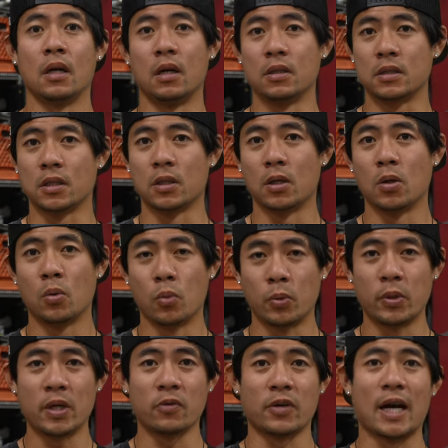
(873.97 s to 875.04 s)
Also, when
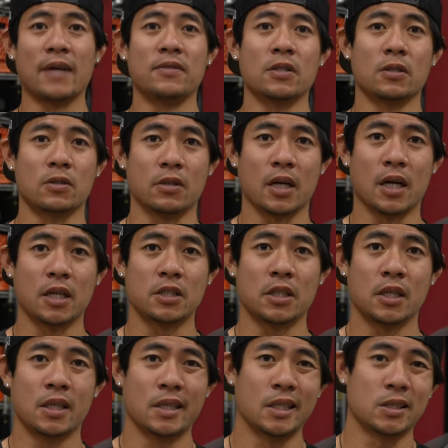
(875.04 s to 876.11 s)
we arrived to the garage,
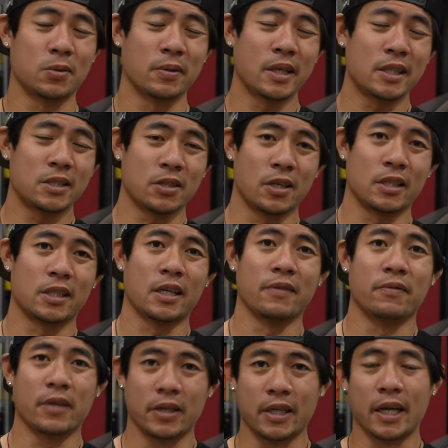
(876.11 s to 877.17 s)
is when I started to
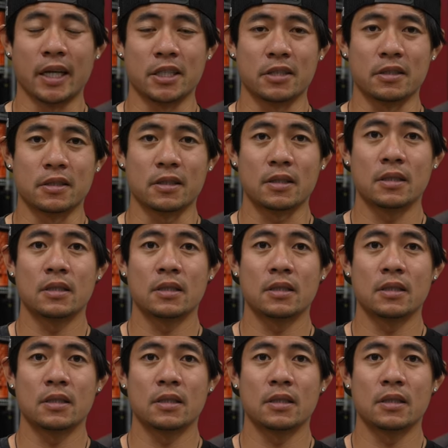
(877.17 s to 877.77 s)
get very anxious.